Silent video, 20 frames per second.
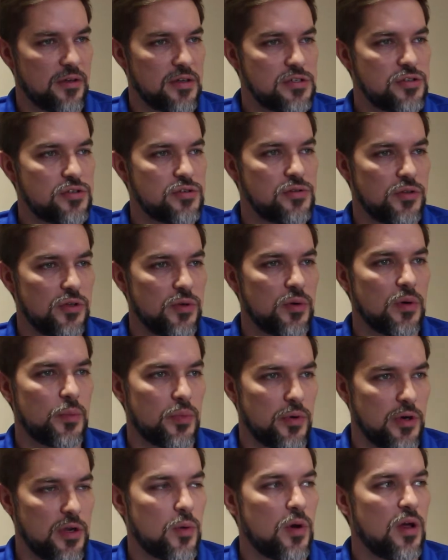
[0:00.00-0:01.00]
issue you a
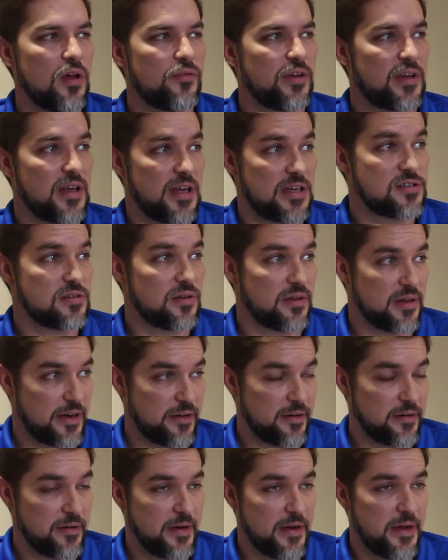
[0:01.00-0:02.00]
pre-qualification
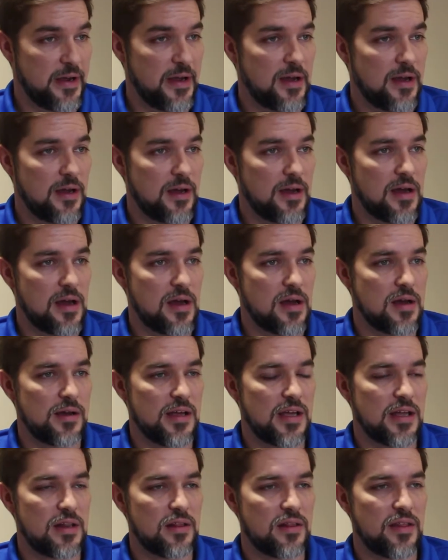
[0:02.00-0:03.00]
letter,
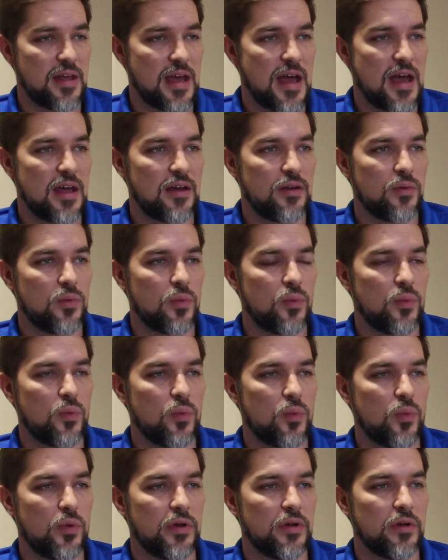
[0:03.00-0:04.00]
and that
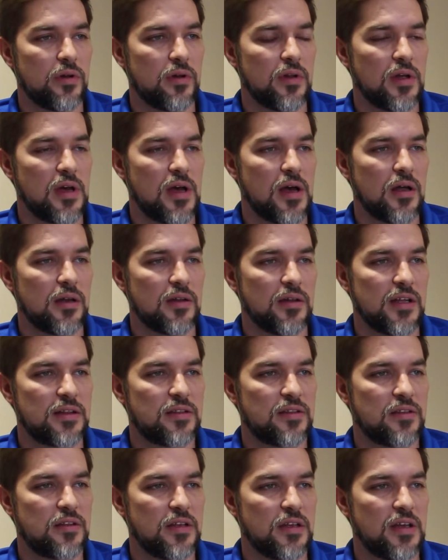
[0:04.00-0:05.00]
will
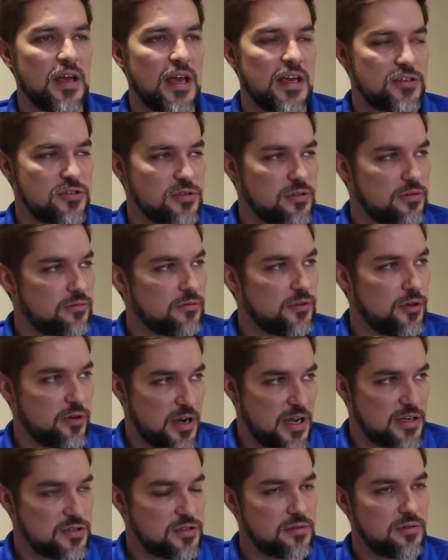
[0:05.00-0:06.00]
let the agent,
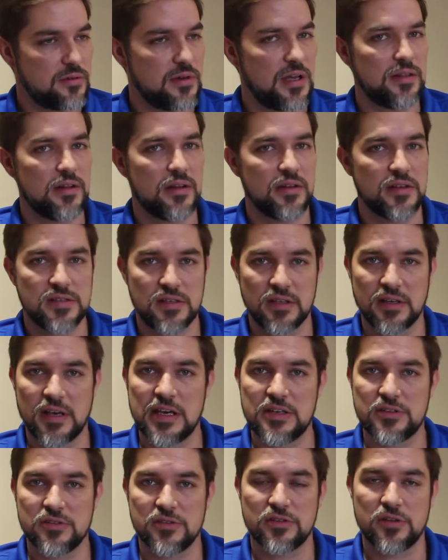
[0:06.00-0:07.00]
your agent, and the listing
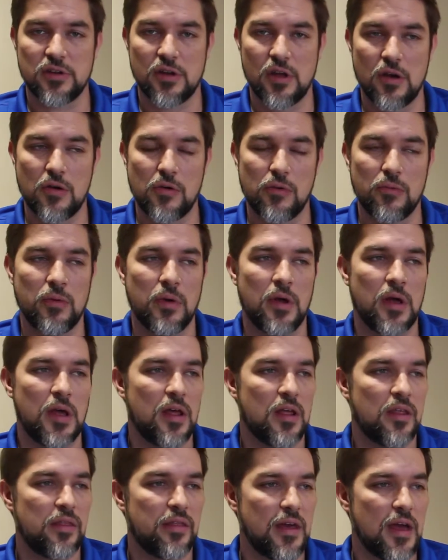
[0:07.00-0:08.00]
agents know
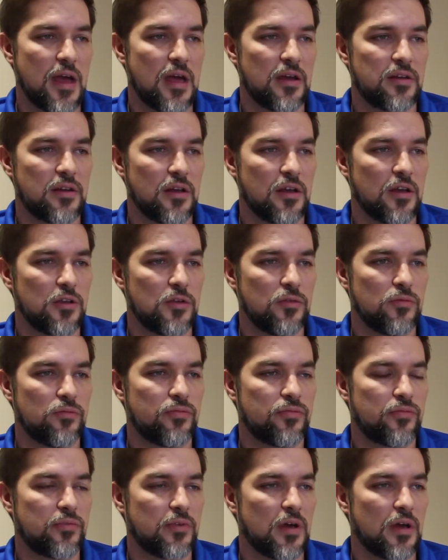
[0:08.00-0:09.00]
that a
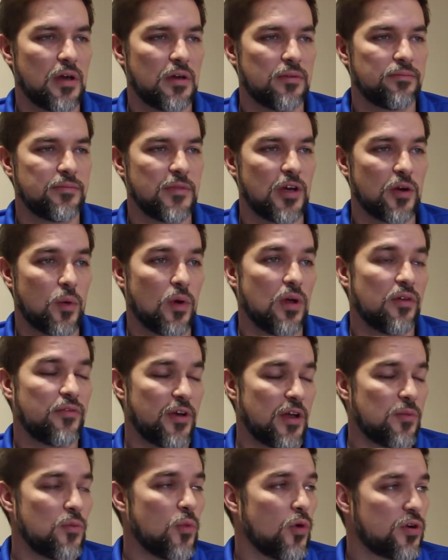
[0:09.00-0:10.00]

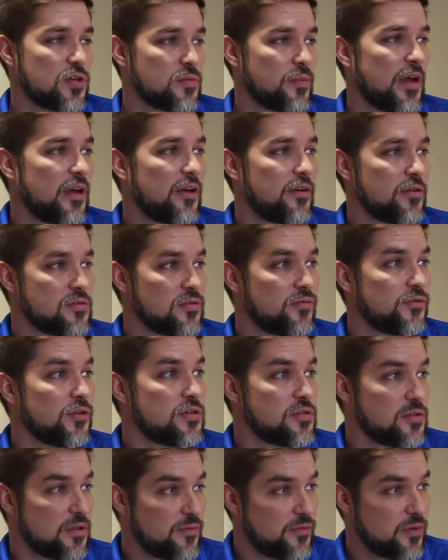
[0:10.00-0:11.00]
qualified mortgage banker has
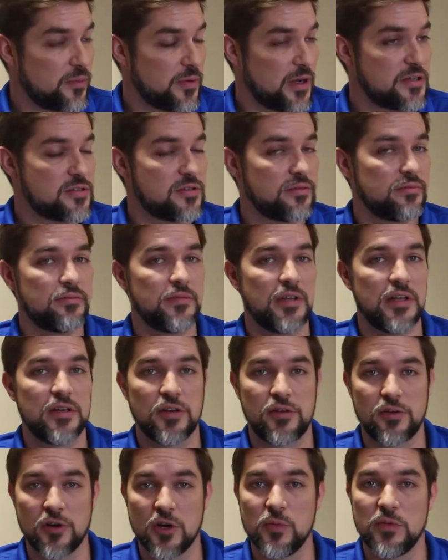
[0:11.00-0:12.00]
reviewed your information and
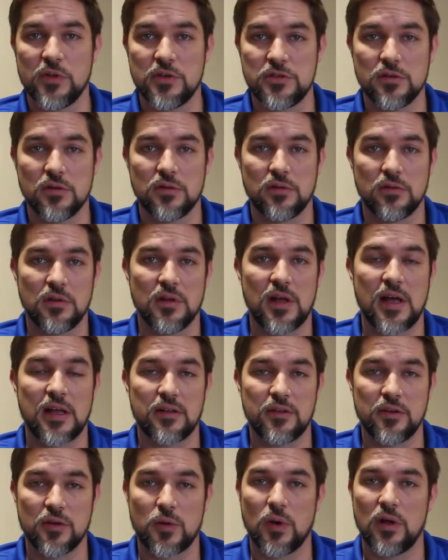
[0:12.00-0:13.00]
determined that you're
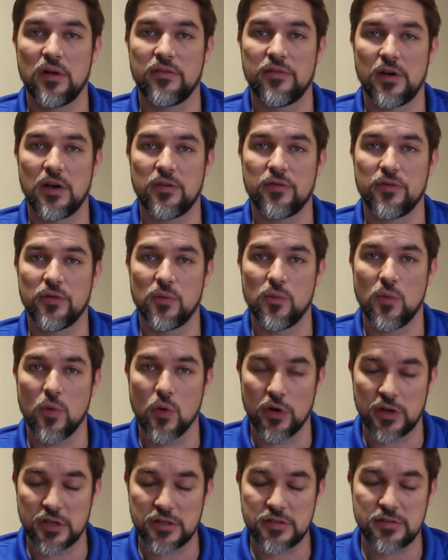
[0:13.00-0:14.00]
likely to qualify for a
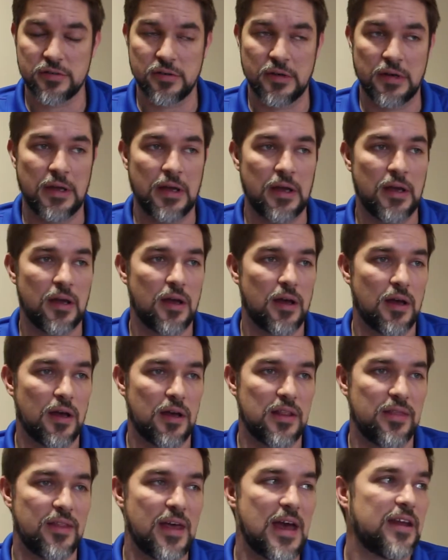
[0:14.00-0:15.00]
mortgage,
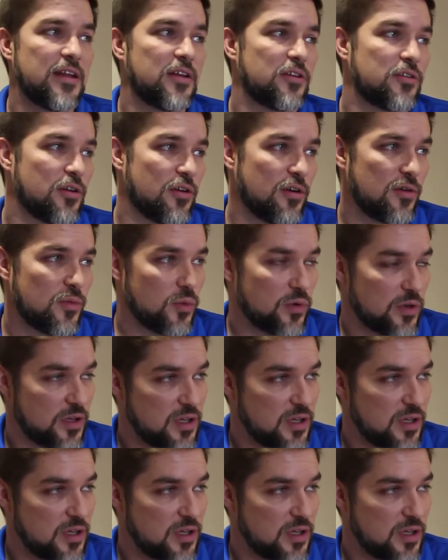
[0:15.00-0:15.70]
and that in turn will